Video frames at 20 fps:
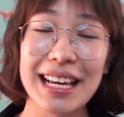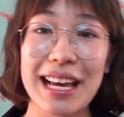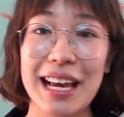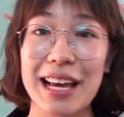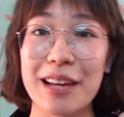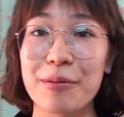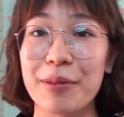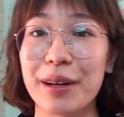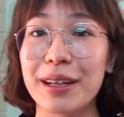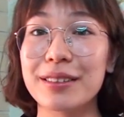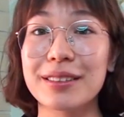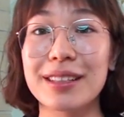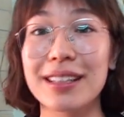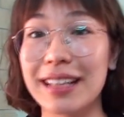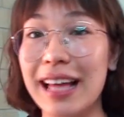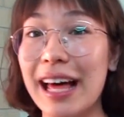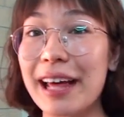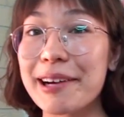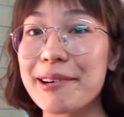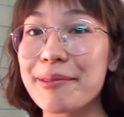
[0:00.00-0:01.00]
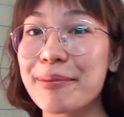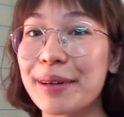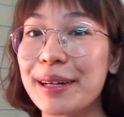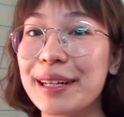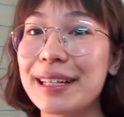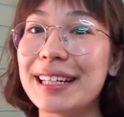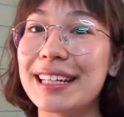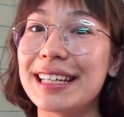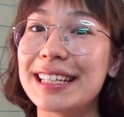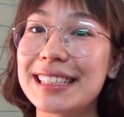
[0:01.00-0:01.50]
And while the latter
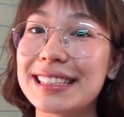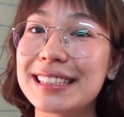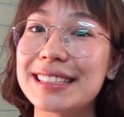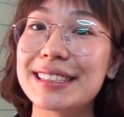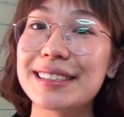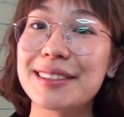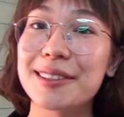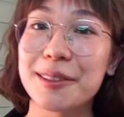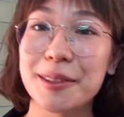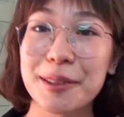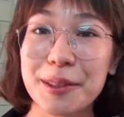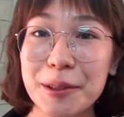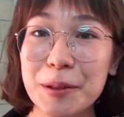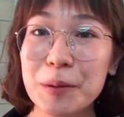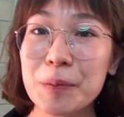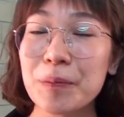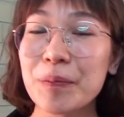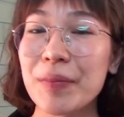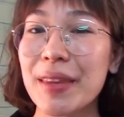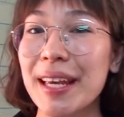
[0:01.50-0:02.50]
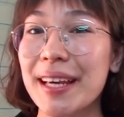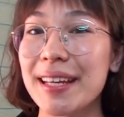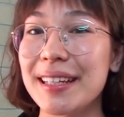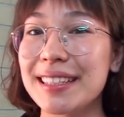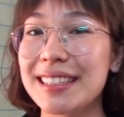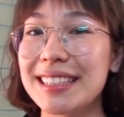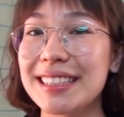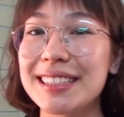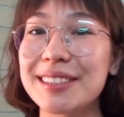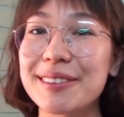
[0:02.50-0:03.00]
part is true,
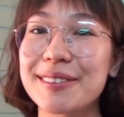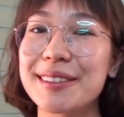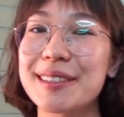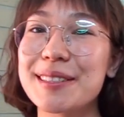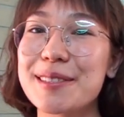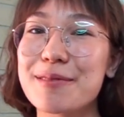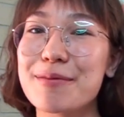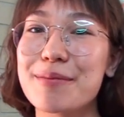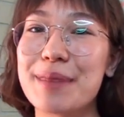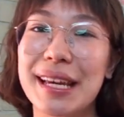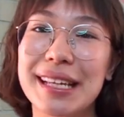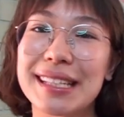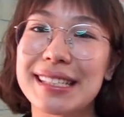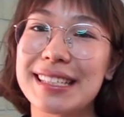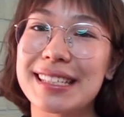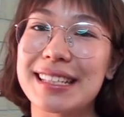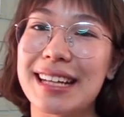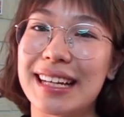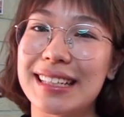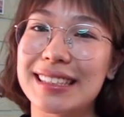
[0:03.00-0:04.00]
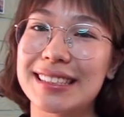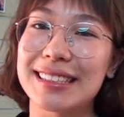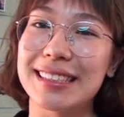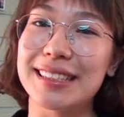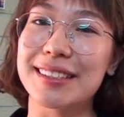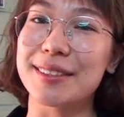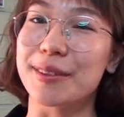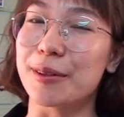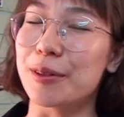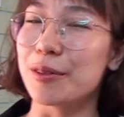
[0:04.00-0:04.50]
she sort of makes it as the
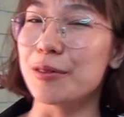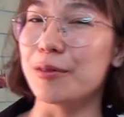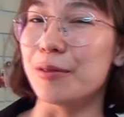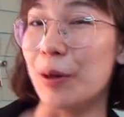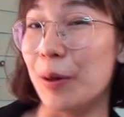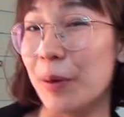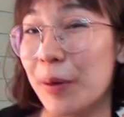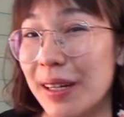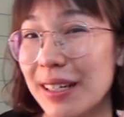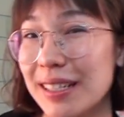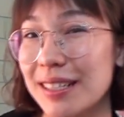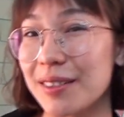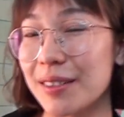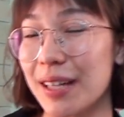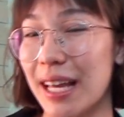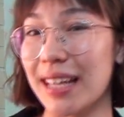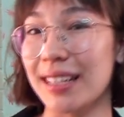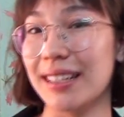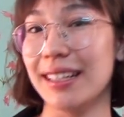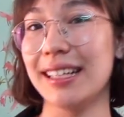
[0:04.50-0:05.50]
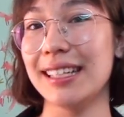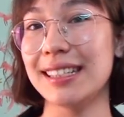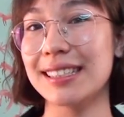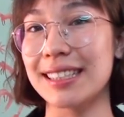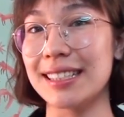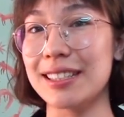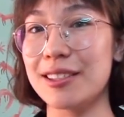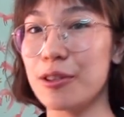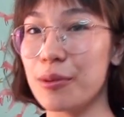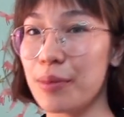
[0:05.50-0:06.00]
sole focus and links
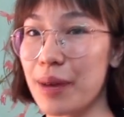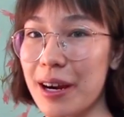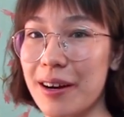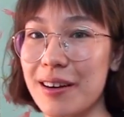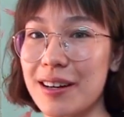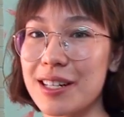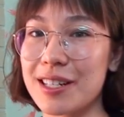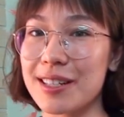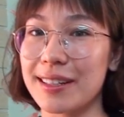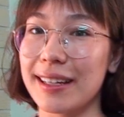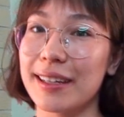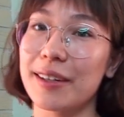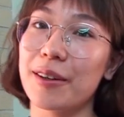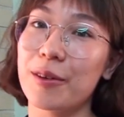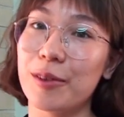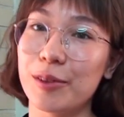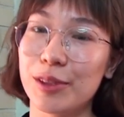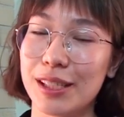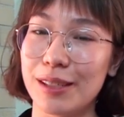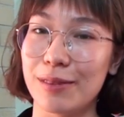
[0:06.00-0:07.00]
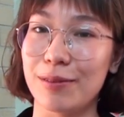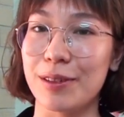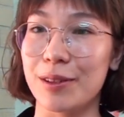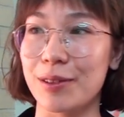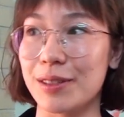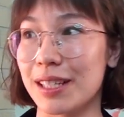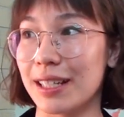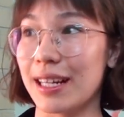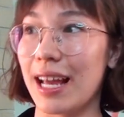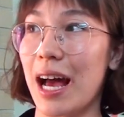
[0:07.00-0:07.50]
it to marriage, like, oh, she
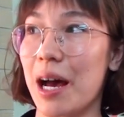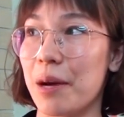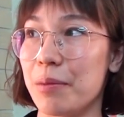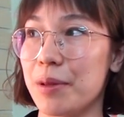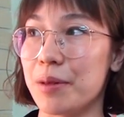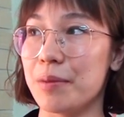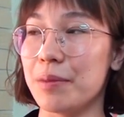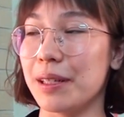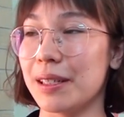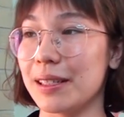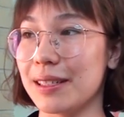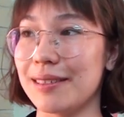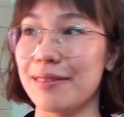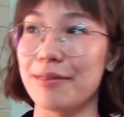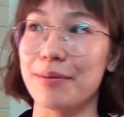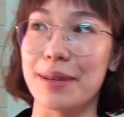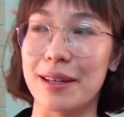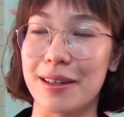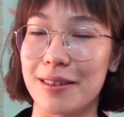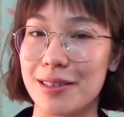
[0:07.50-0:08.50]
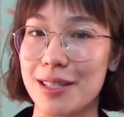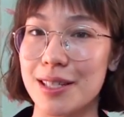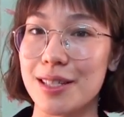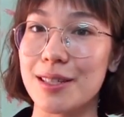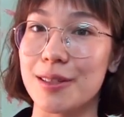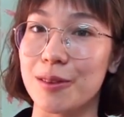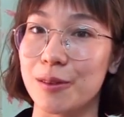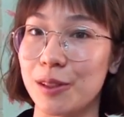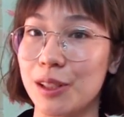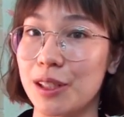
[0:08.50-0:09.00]
feels unhappy because of marriage,
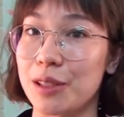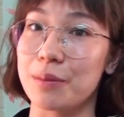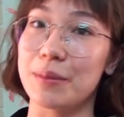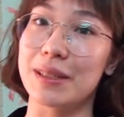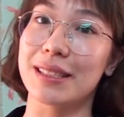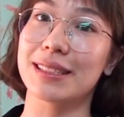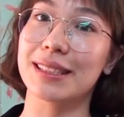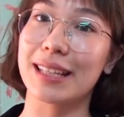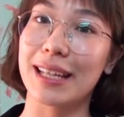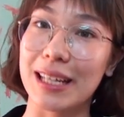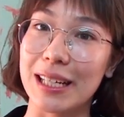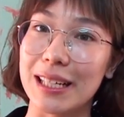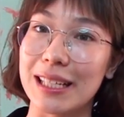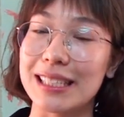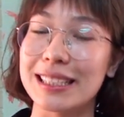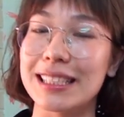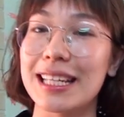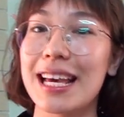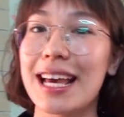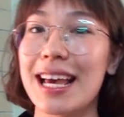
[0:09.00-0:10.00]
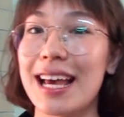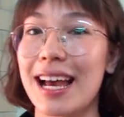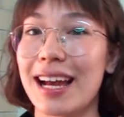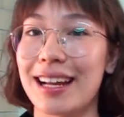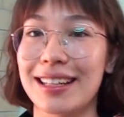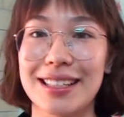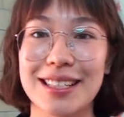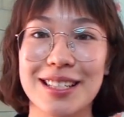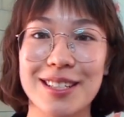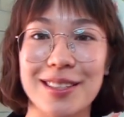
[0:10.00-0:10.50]
so she miscarries.
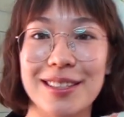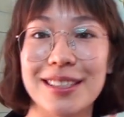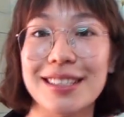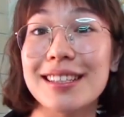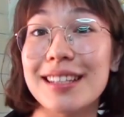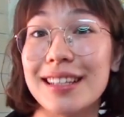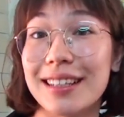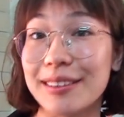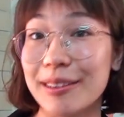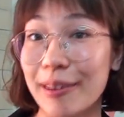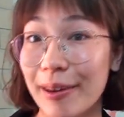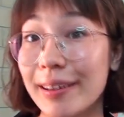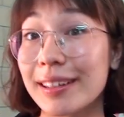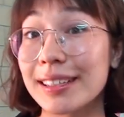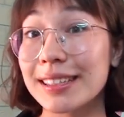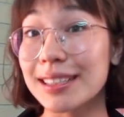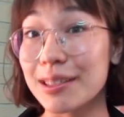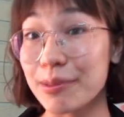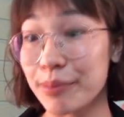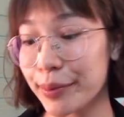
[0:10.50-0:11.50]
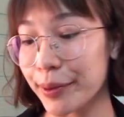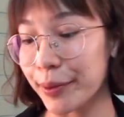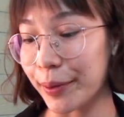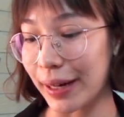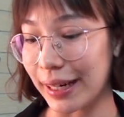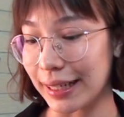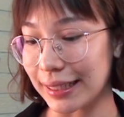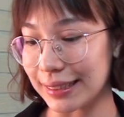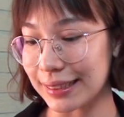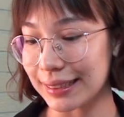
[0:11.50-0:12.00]
And it's just not as simple
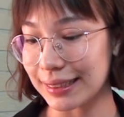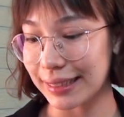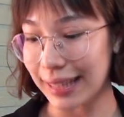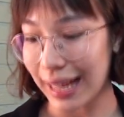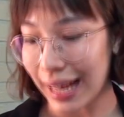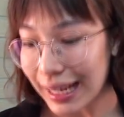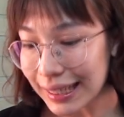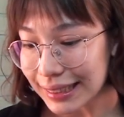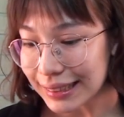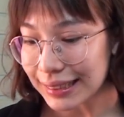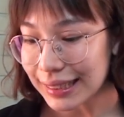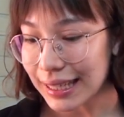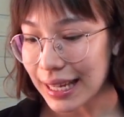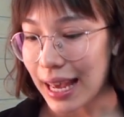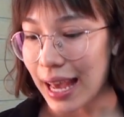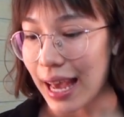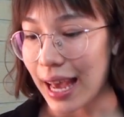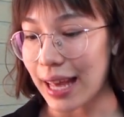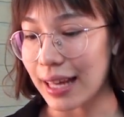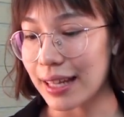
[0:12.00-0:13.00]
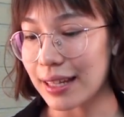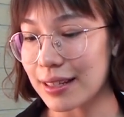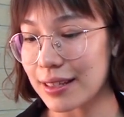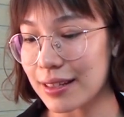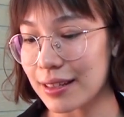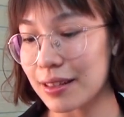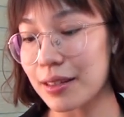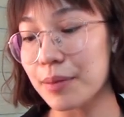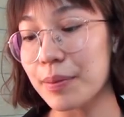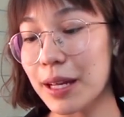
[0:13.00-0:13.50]
as that.
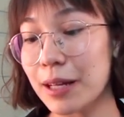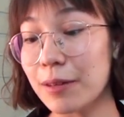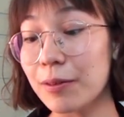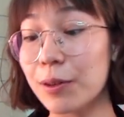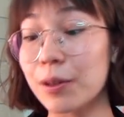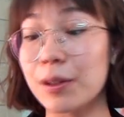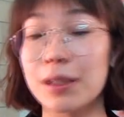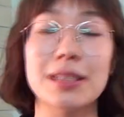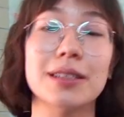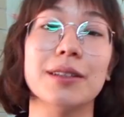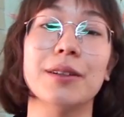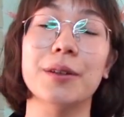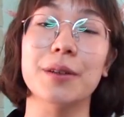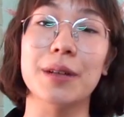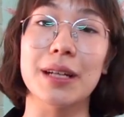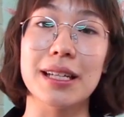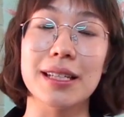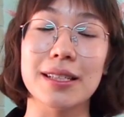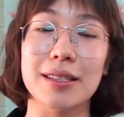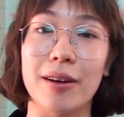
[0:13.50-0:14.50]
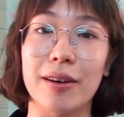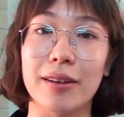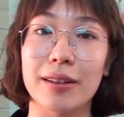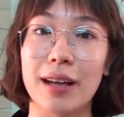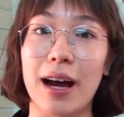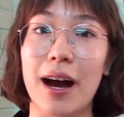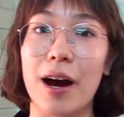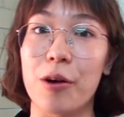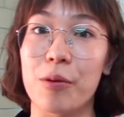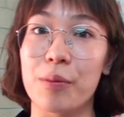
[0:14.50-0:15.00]
And the main focus, though, is on
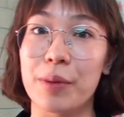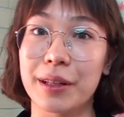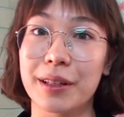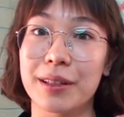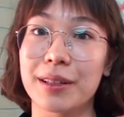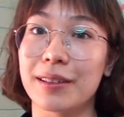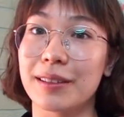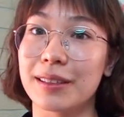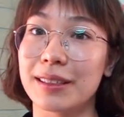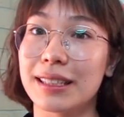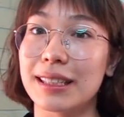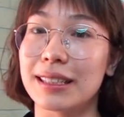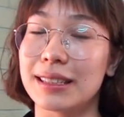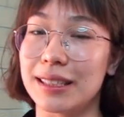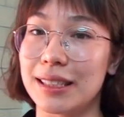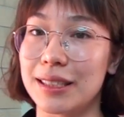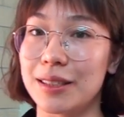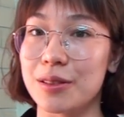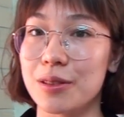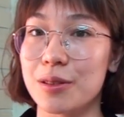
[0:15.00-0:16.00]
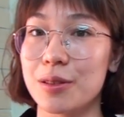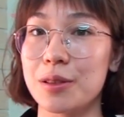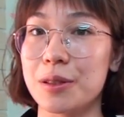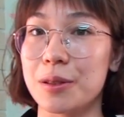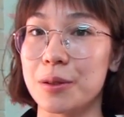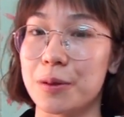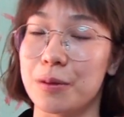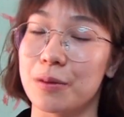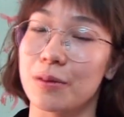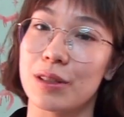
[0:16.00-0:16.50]
how motherhood continues
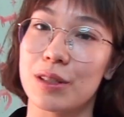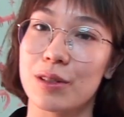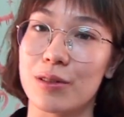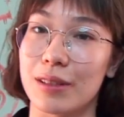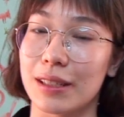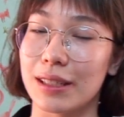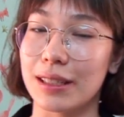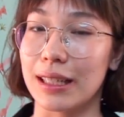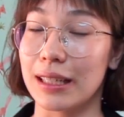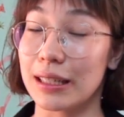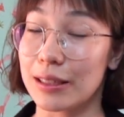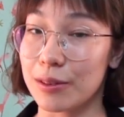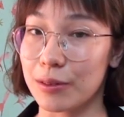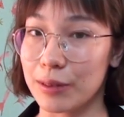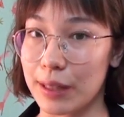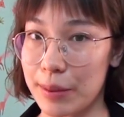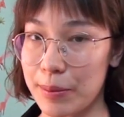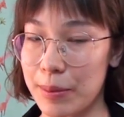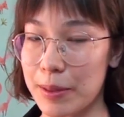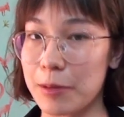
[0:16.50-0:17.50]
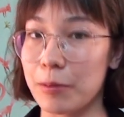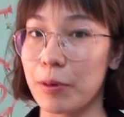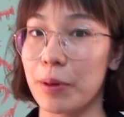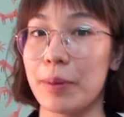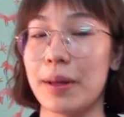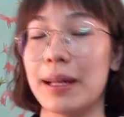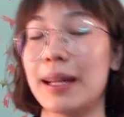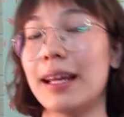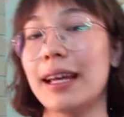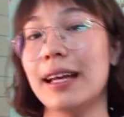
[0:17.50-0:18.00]
to restrict and to limit
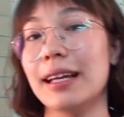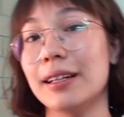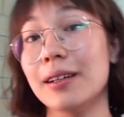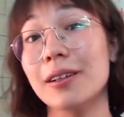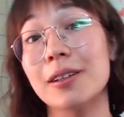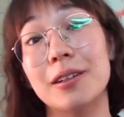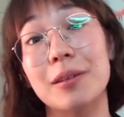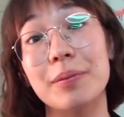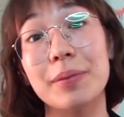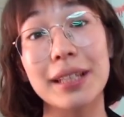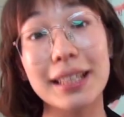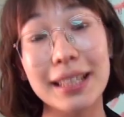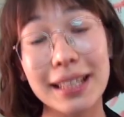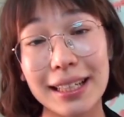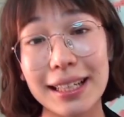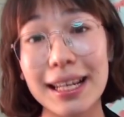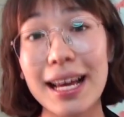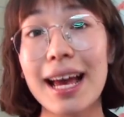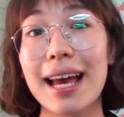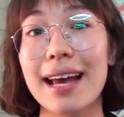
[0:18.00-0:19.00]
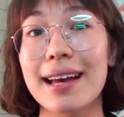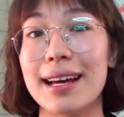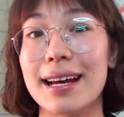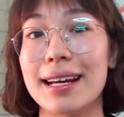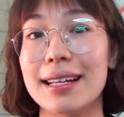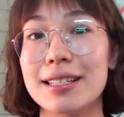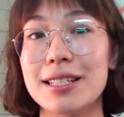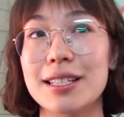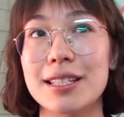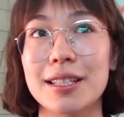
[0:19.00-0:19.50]
women, in her opinion.
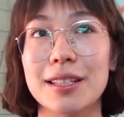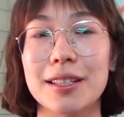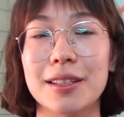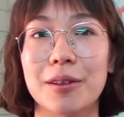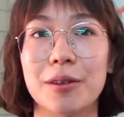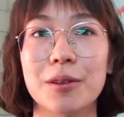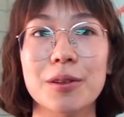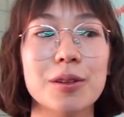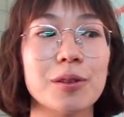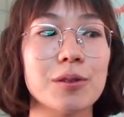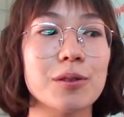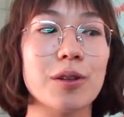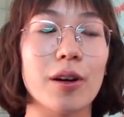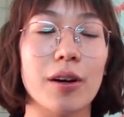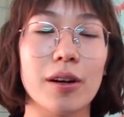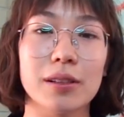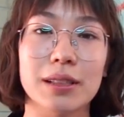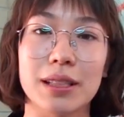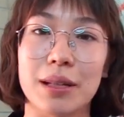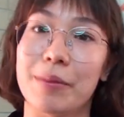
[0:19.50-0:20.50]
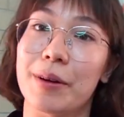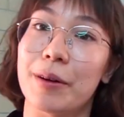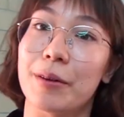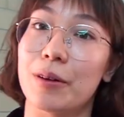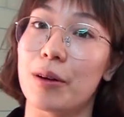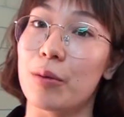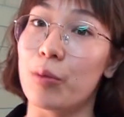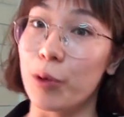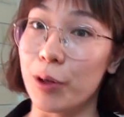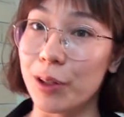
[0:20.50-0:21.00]
And she also talks
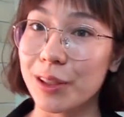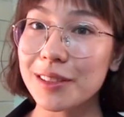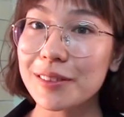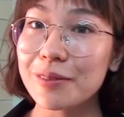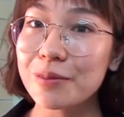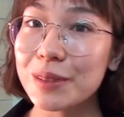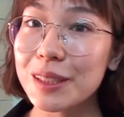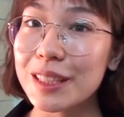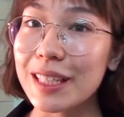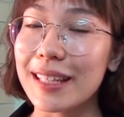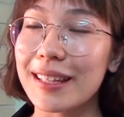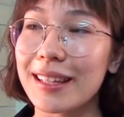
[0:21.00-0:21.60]
about abortion, which I